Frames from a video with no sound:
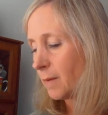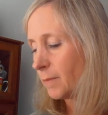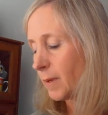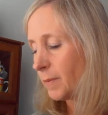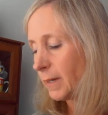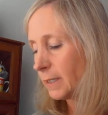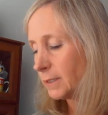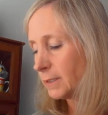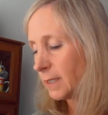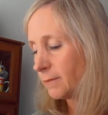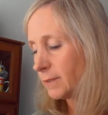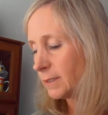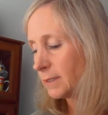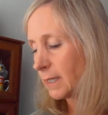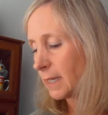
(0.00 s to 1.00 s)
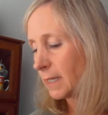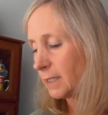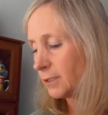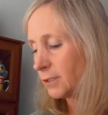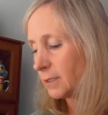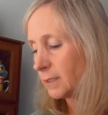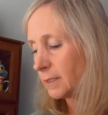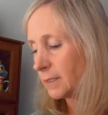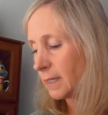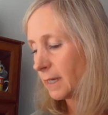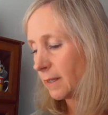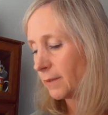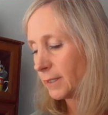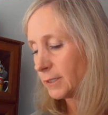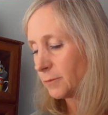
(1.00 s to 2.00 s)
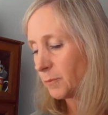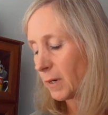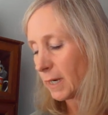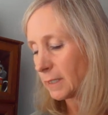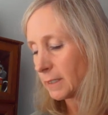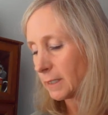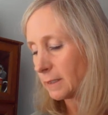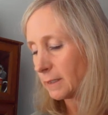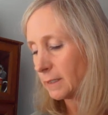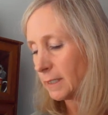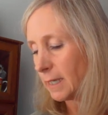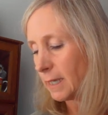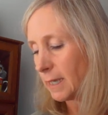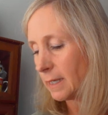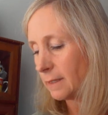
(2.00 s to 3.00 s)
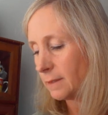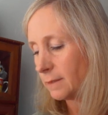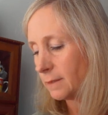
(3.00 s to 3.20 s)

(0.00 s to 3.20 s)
My parents have this ancient Dell that's practically dead.